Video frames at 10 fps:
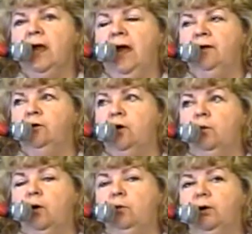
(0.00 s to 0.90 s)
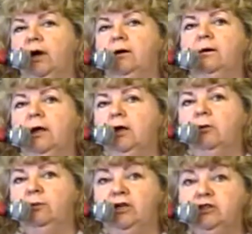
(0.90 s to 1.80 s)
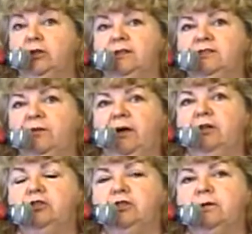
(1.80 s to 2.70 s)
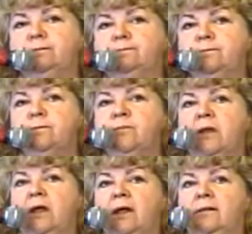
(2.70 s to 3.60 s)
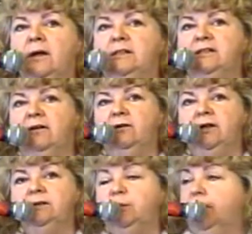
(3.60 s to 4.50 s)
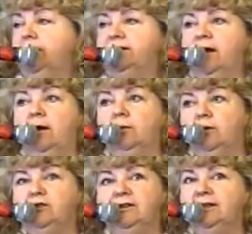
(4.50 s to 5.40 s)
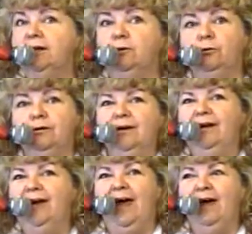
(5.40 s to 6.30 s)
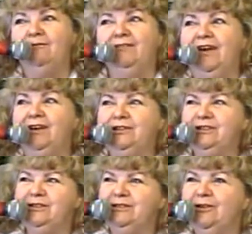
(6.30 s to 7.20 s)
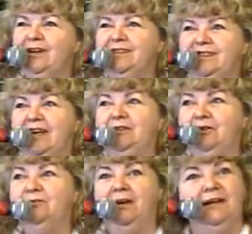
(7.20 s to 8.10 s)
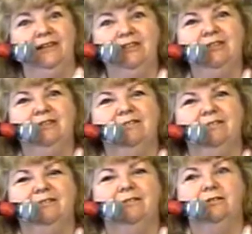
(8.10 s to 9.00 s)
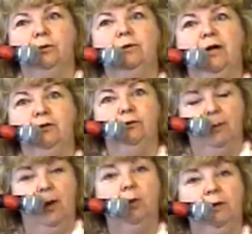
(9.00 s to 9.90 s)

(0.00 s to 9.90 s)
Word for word: And you know what? When our commission is finished, that he's given us, praise God, we can just say, Lord, I'm finished. Or he can say, You're finished. It's okay. You can come home